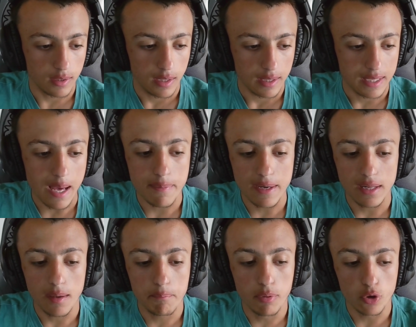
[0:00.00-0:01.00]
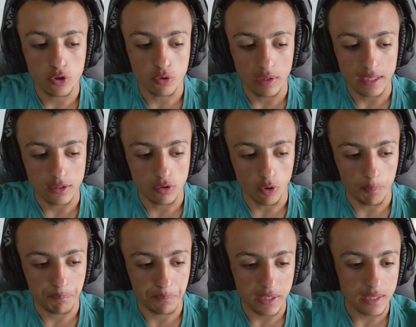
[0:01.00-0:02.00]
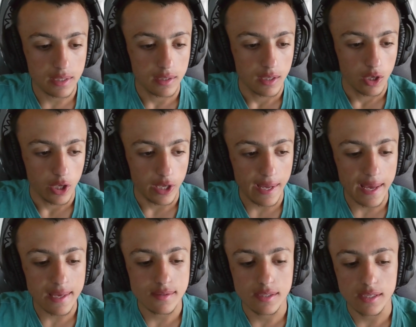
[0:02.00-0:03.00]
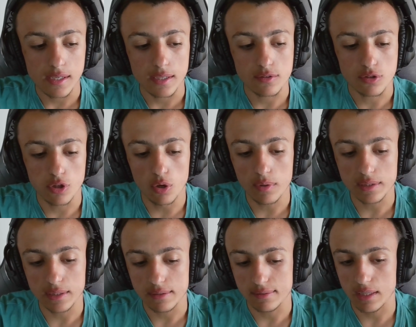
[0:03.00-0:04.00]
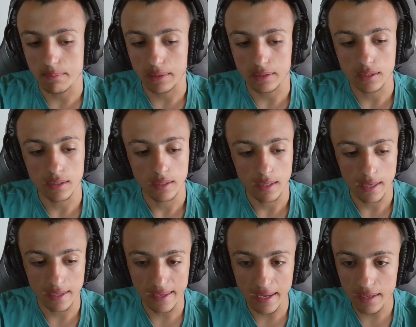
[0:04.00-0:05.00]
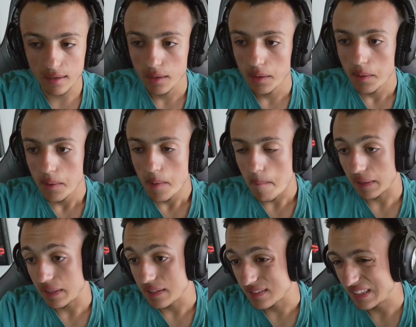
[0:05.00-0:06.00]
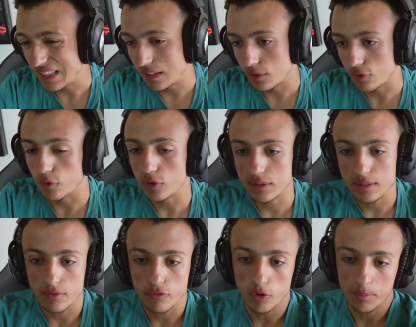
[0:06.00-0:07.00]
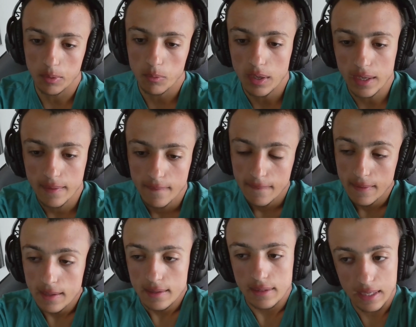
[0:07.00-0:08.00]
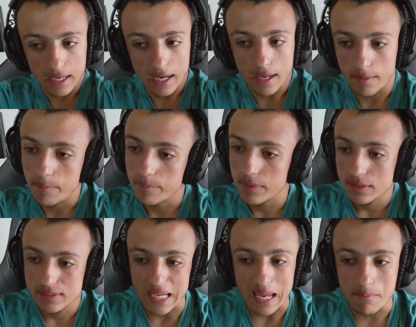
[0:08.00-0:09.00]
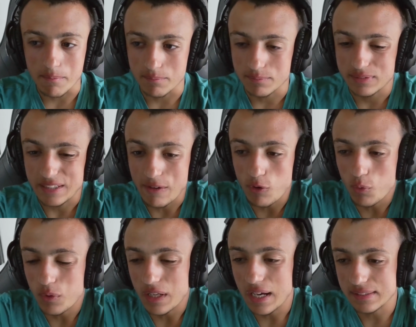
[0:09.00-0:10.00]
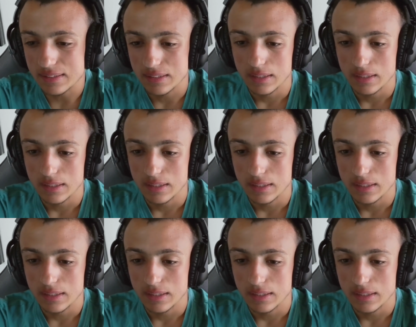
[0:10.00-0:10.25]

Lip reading: Gabriel Bortoleto, P18, slower than his teammate again, but he is still in his 4th year in Formula 1. The car, same thing with us.